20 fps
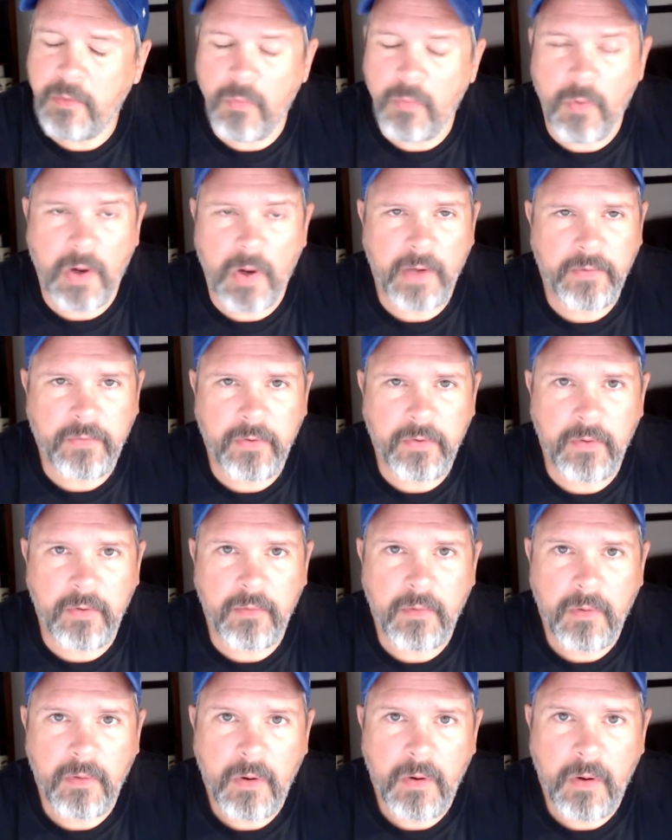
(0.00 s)
you want
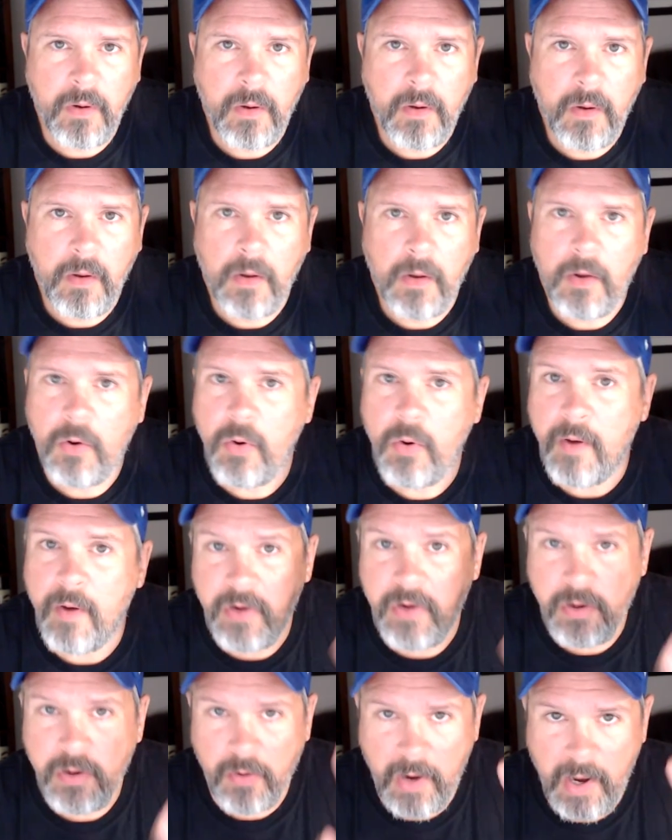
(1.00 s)
to.
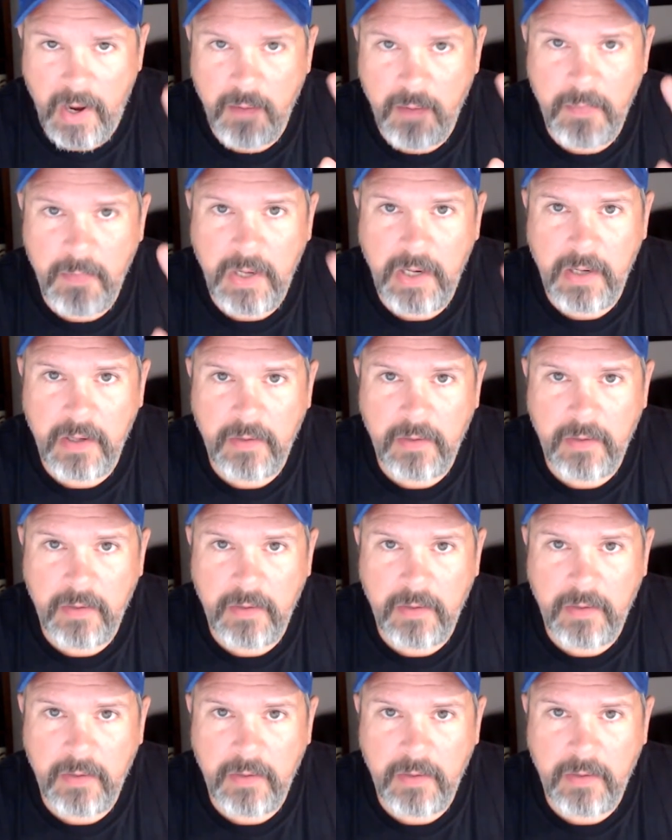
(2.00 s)
Whoever your enemy